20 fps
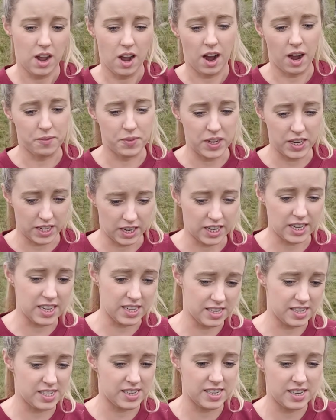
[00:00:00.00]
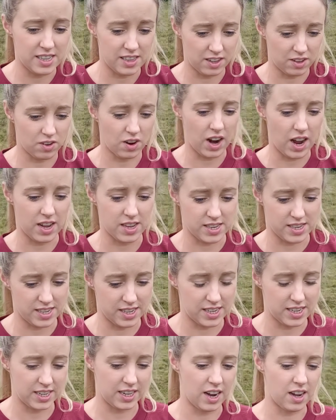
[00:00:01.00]
I mean, I can see the grass
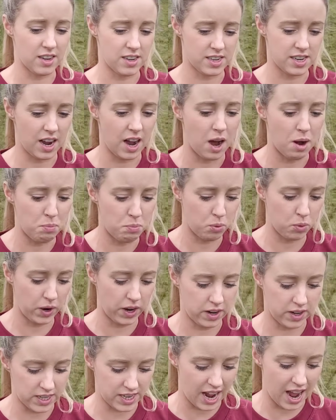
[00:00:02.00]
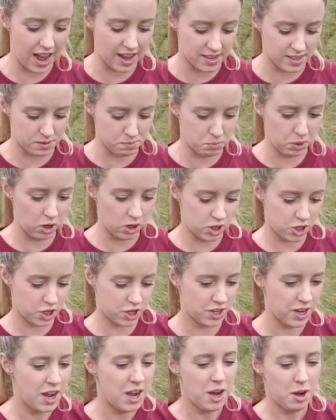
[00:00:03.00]
sitting on top where it has
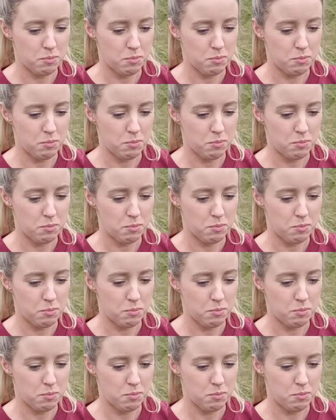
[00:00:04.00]
mulched,